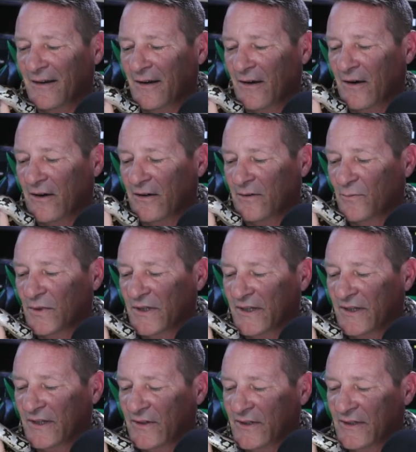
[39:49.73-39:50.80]
Hard to
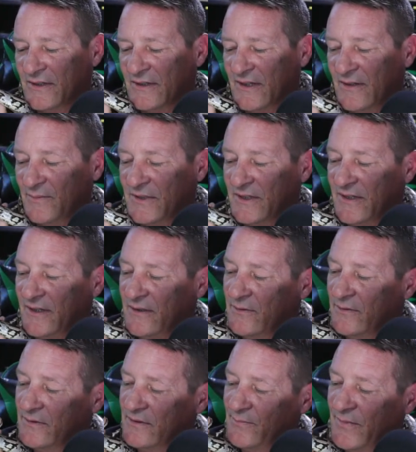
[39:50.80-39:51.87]
believe you're the same snake that
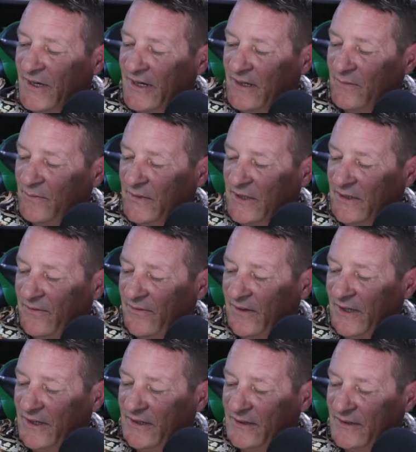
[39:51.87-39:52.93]
was biting me in the
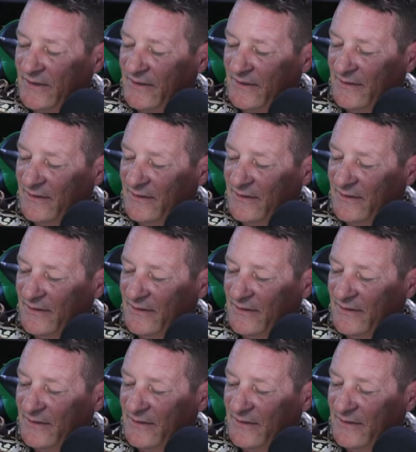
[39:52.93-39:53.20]
face.